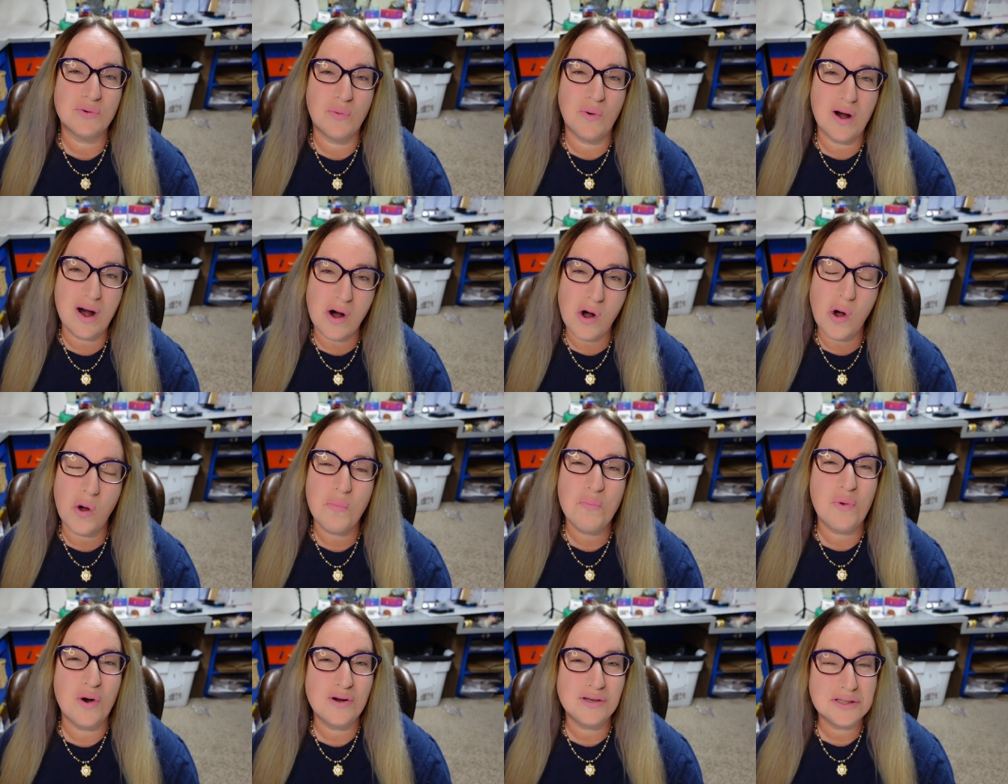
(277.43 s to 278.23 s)

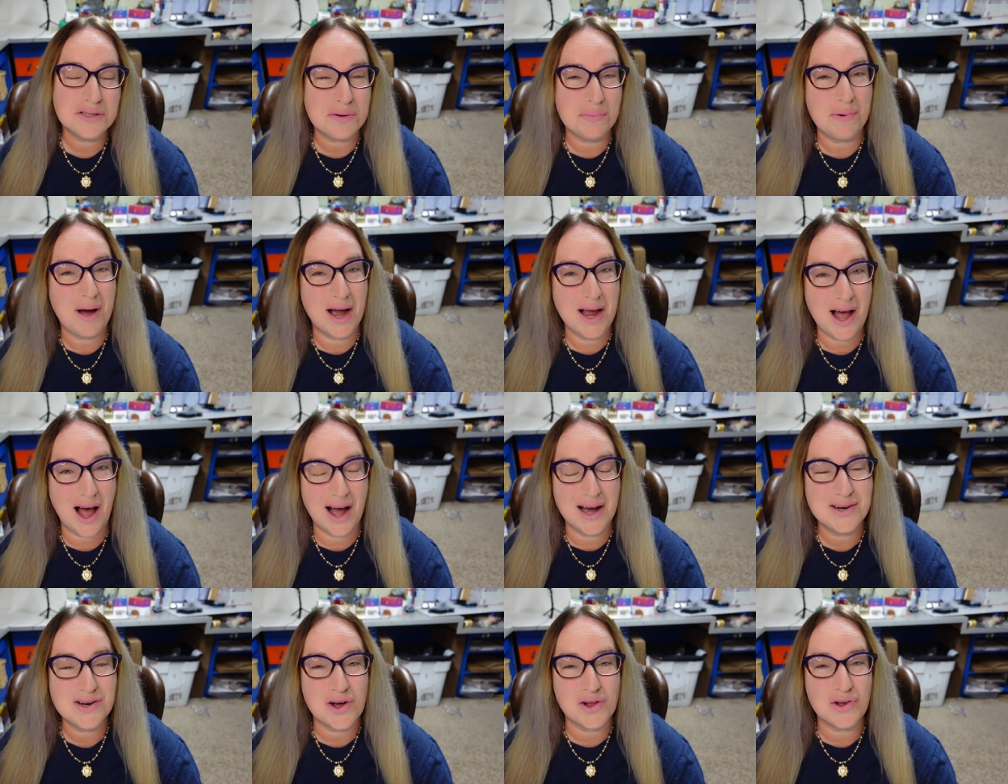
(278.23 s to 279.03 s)
Well, most of my
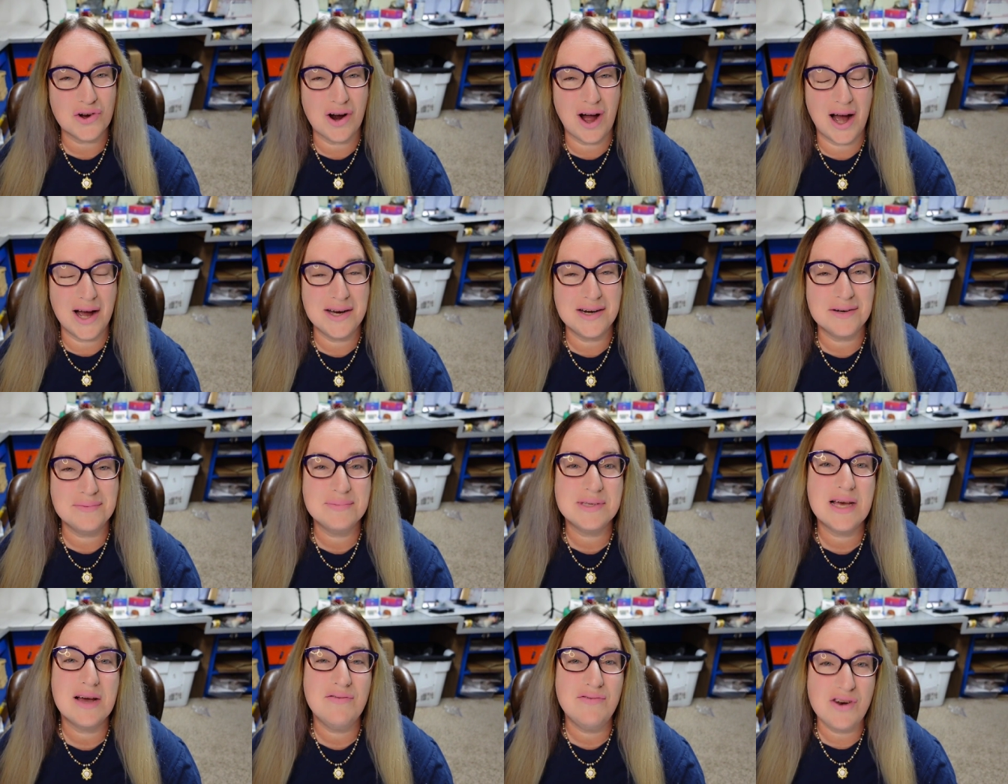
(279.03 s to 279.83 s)
high dollar
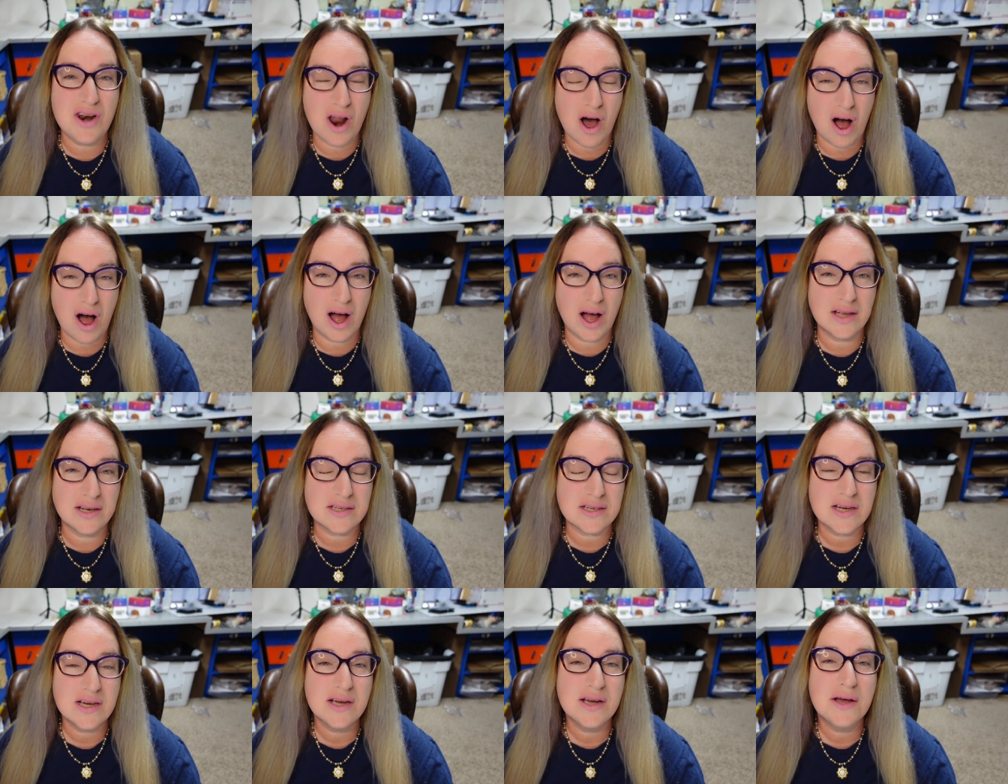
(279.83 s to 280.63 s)
items have
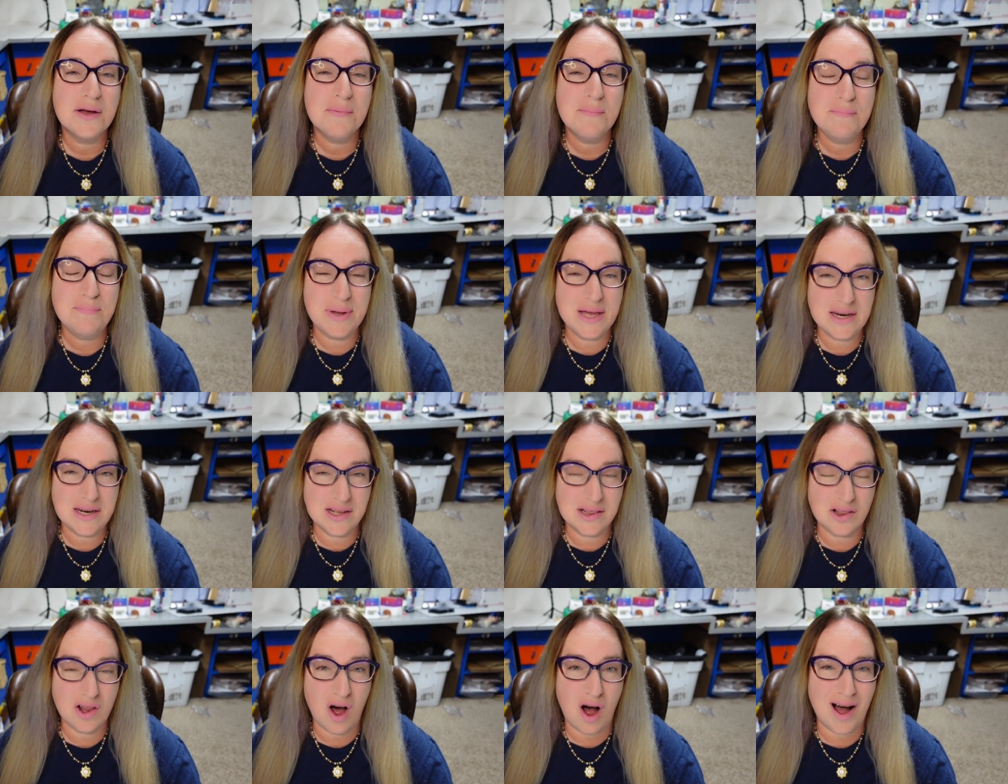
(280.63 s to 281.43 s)
not been
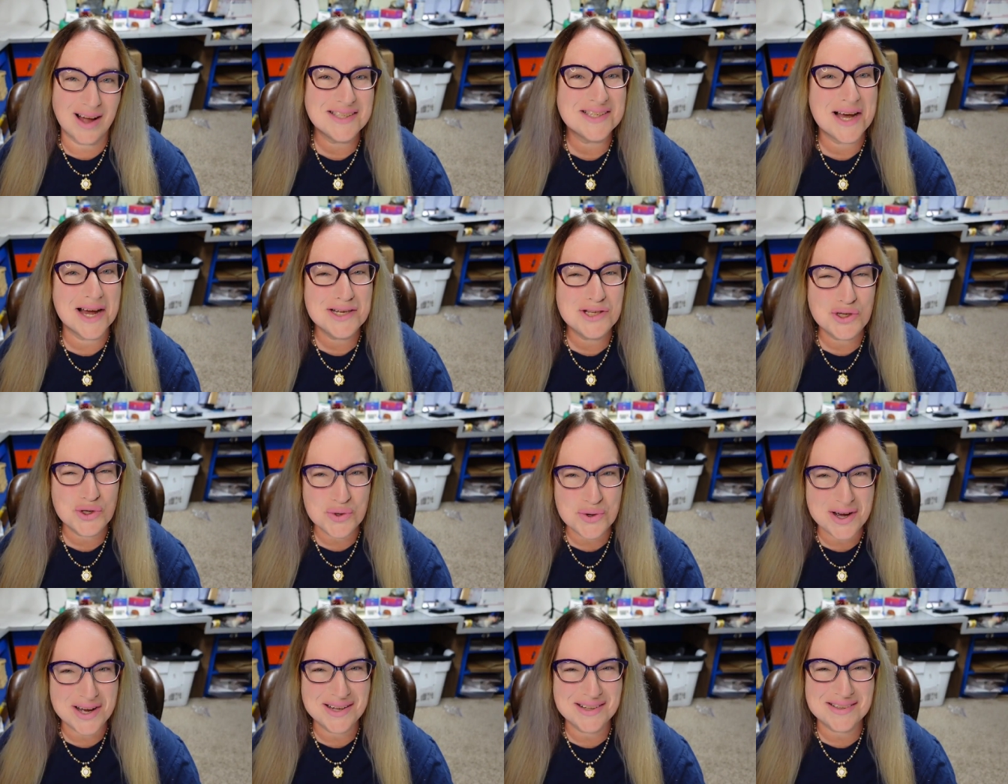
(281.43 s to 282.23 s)
in lots. I
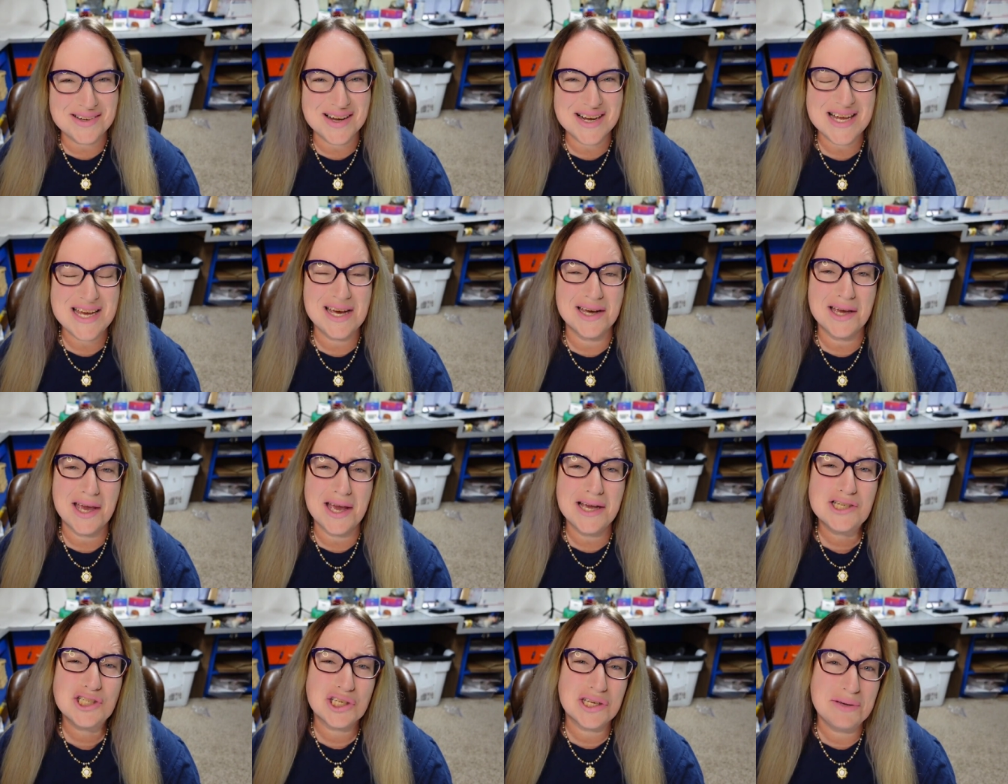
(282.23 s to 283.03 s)
do get lucky
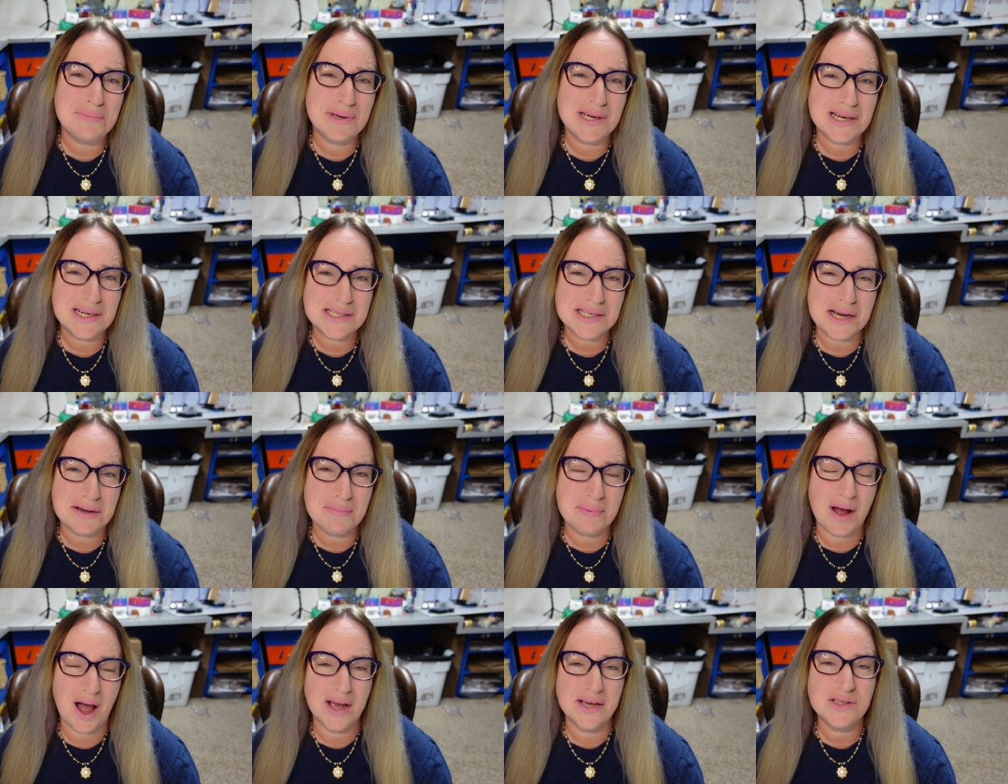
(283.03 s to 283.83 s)
occasionally because I
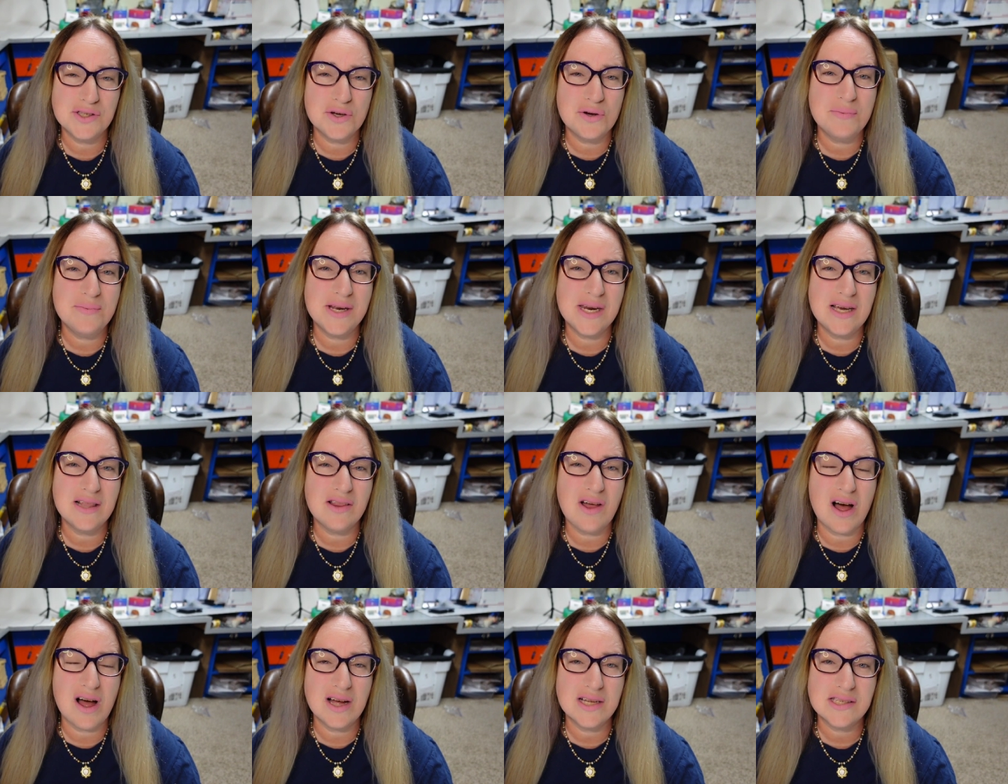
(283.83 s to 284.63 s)
buy so many
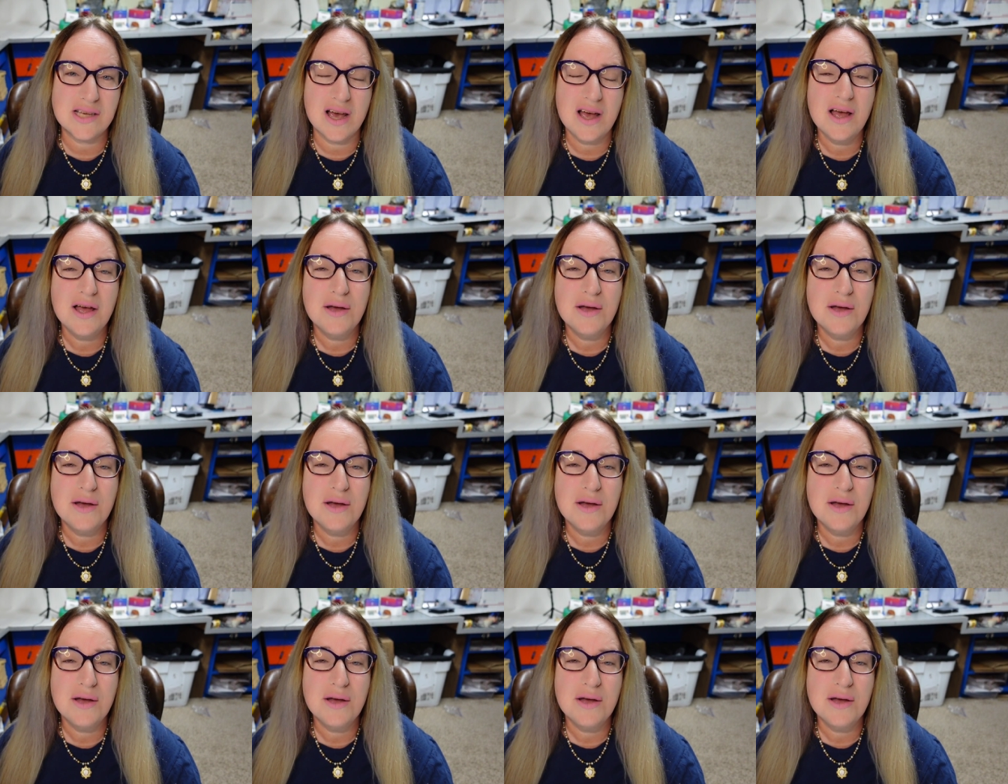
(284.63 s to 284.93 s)
lots,